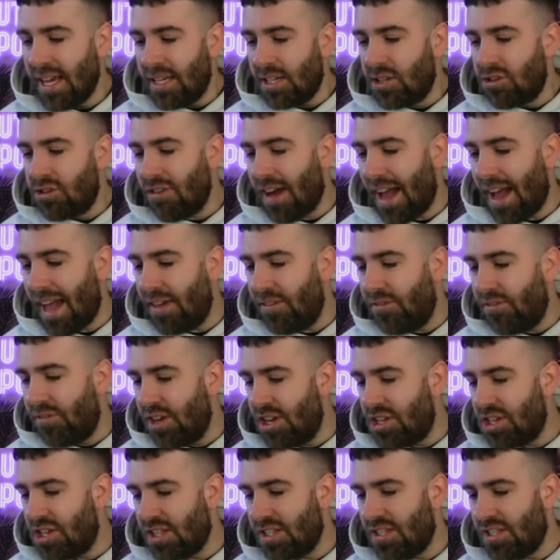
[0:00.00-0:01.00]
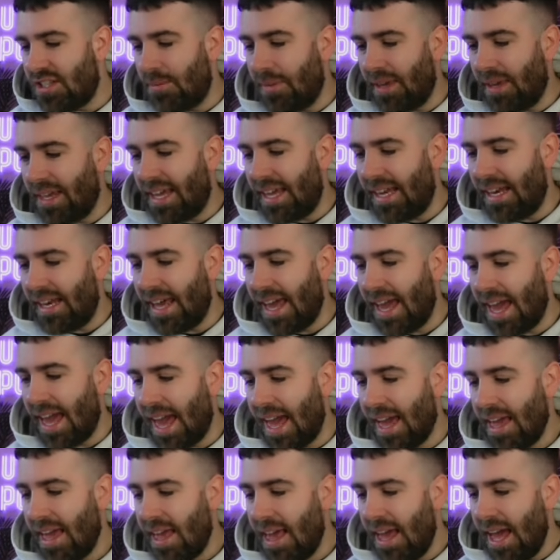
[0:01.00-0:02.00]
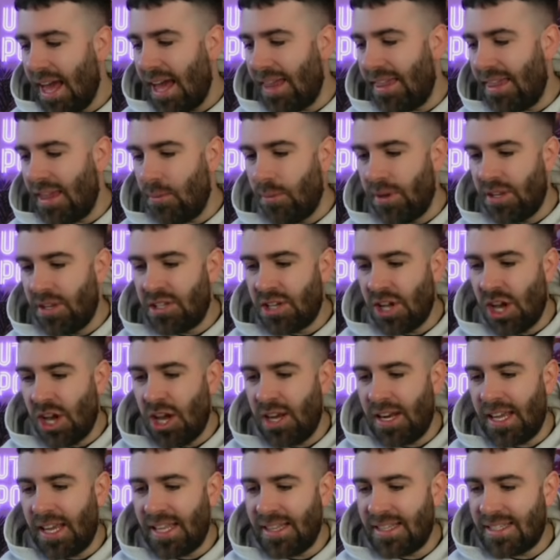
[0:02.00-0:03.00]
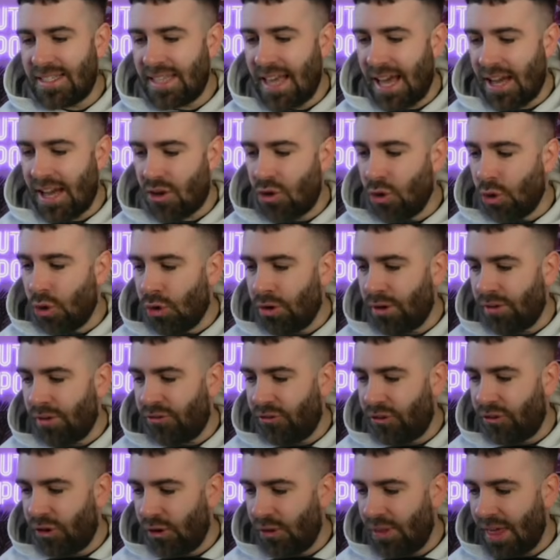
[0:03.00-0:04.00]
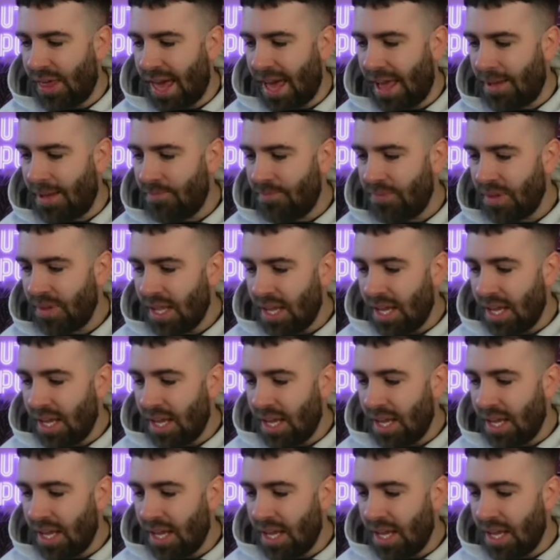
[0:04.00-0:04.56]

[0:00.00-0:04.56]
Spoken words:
great vision to begin here, and then we turn it into that corner through there.